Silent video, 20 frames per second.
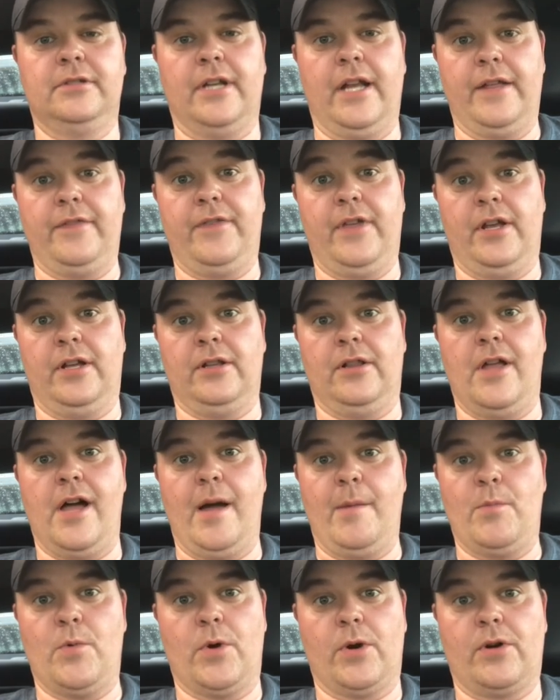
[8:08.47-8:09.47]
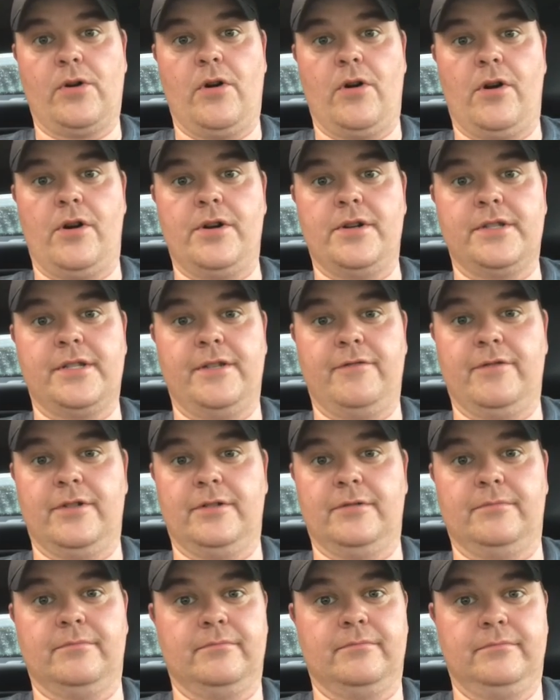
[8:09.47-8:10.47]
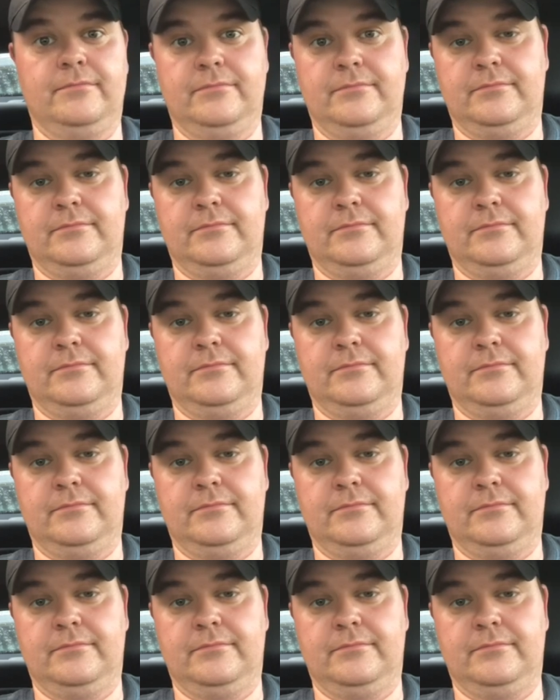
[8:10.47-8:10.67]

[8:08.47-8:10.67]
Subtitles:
And I think a lot more cars, even,